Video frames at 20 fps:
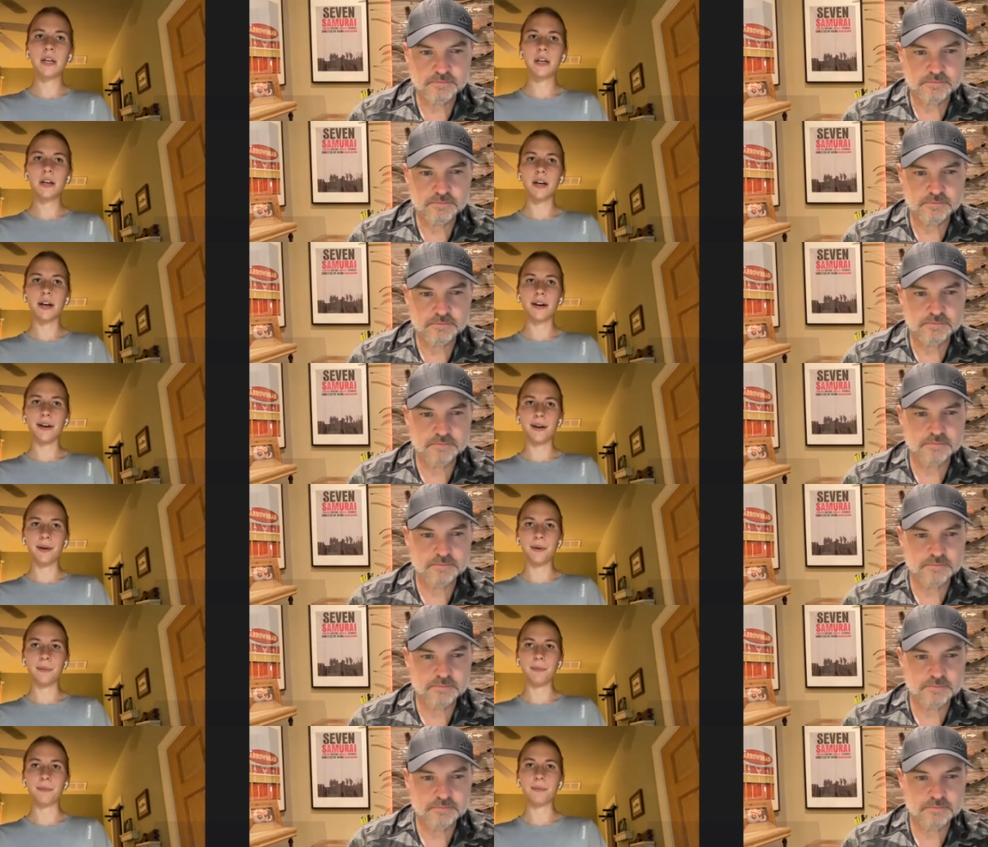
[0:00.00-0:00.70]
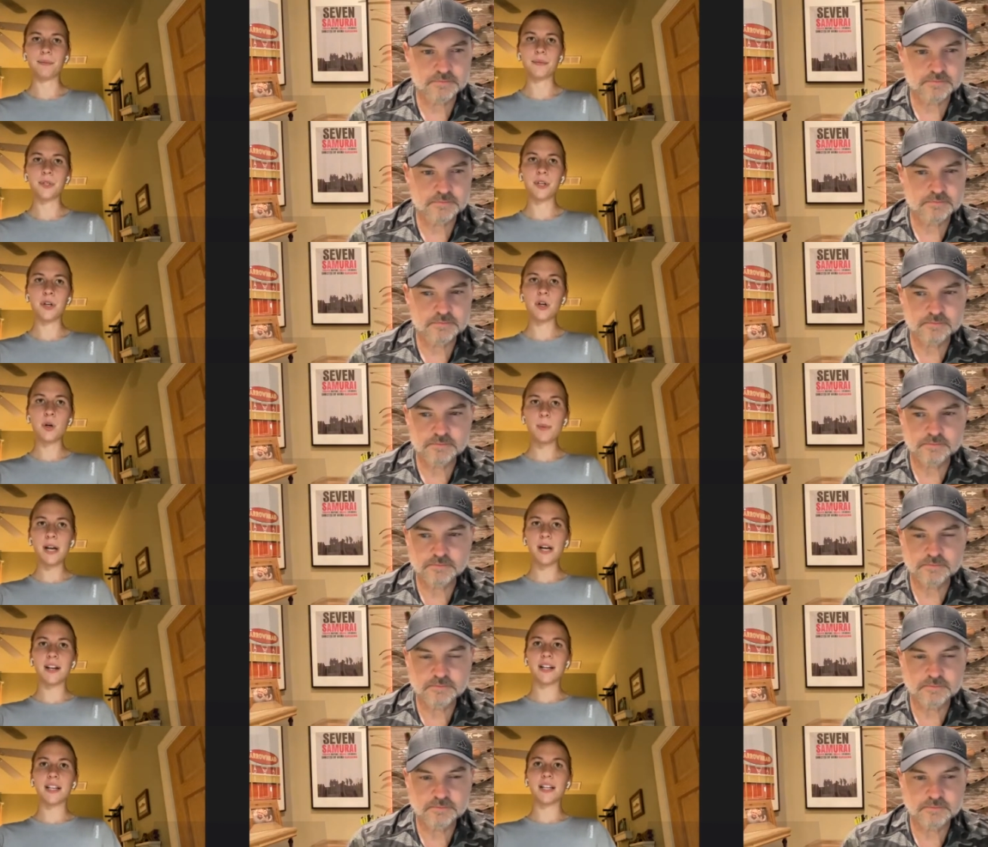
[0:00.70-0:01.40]
Speaker 1: Mm-hmm. Um, no
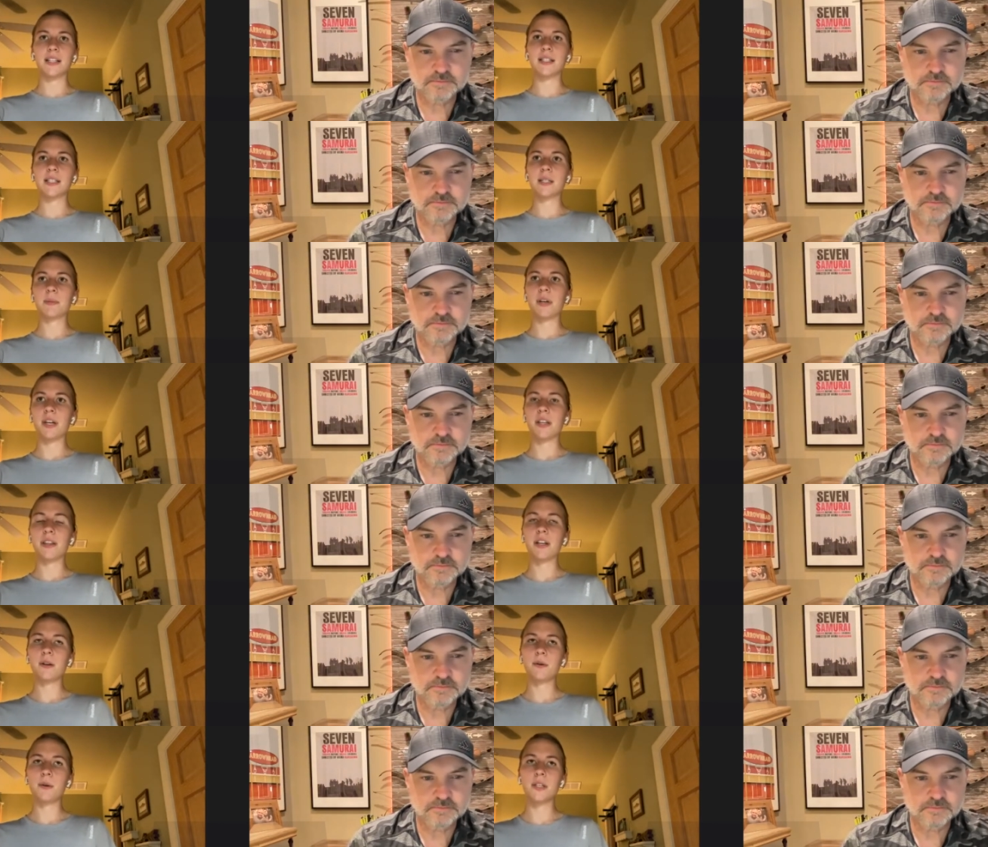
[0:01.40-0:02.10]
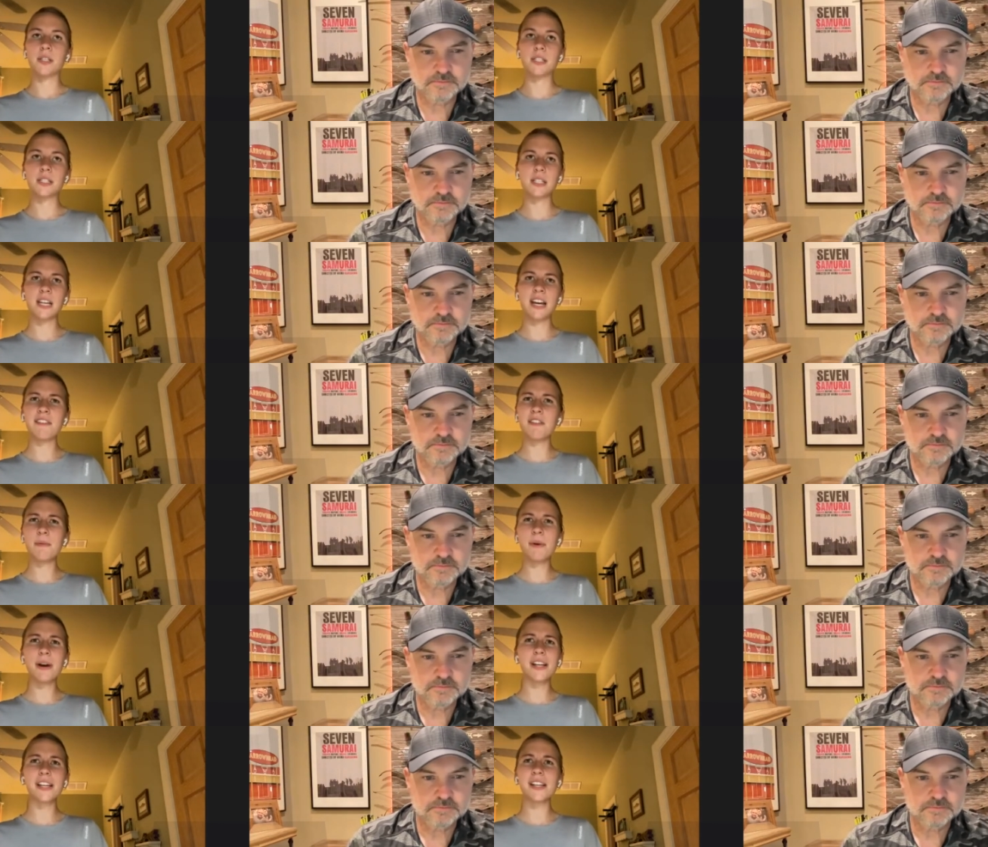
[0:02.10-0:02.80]
Americans, but there was,
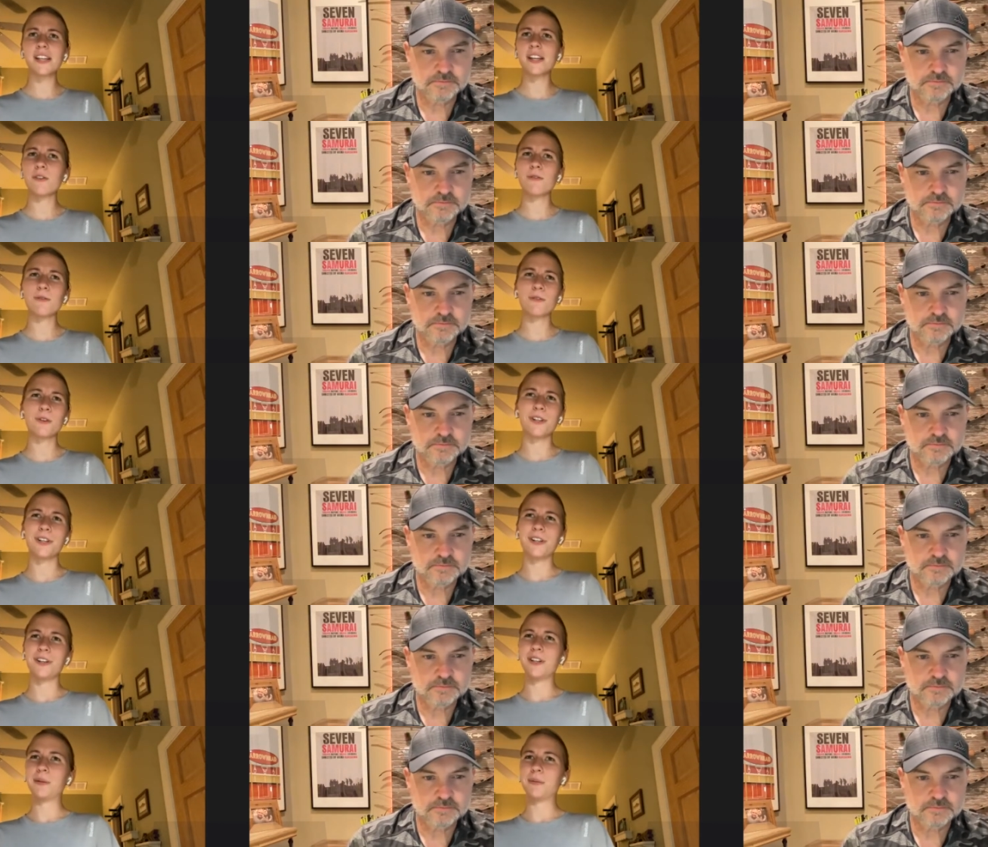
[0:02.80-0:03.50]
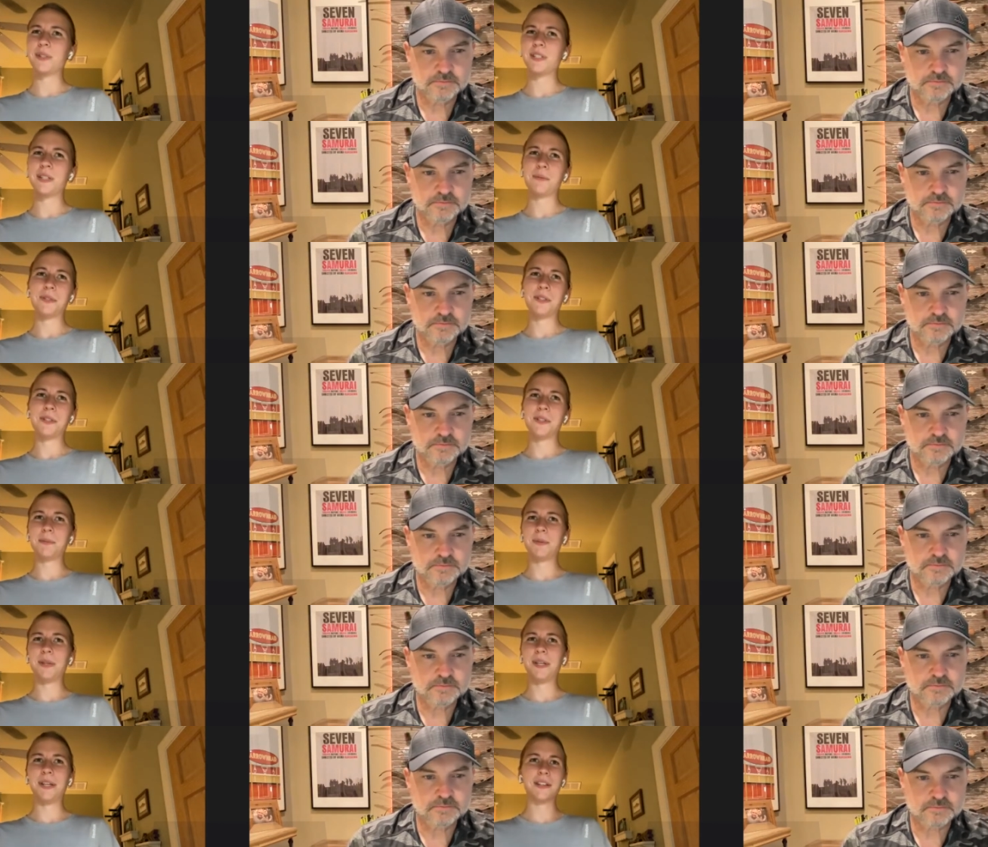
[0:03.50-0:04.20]
everybody over in Europe seems to
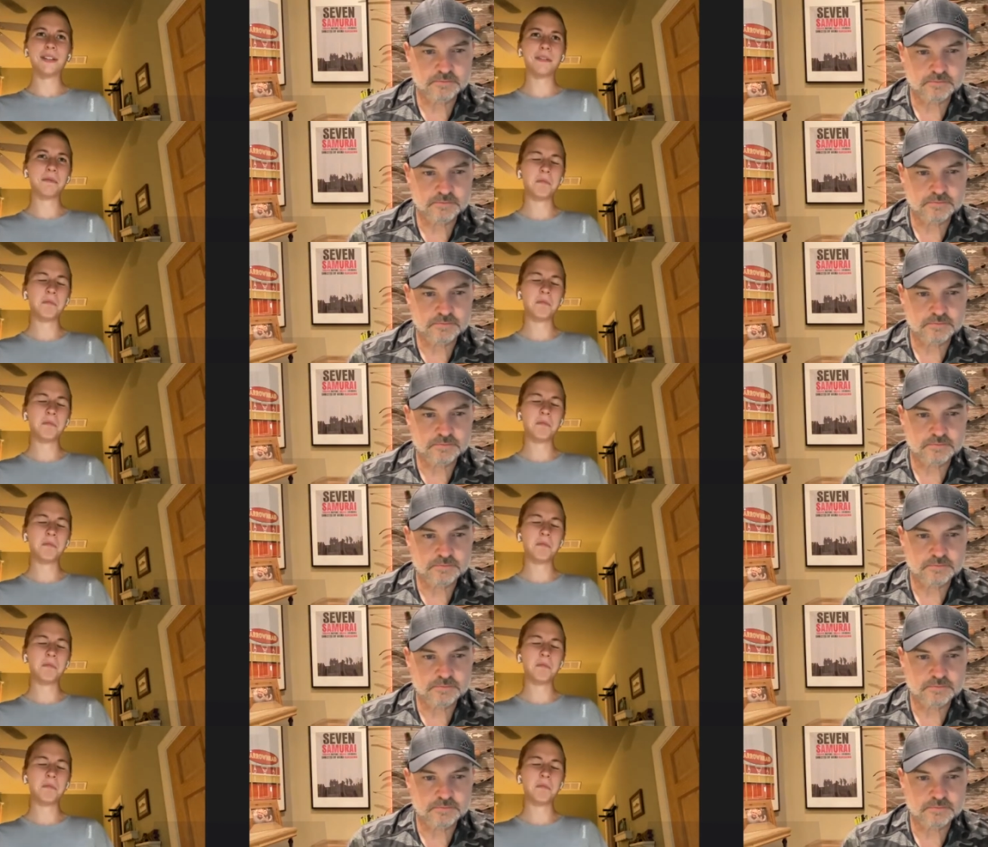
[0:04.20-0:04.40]
speak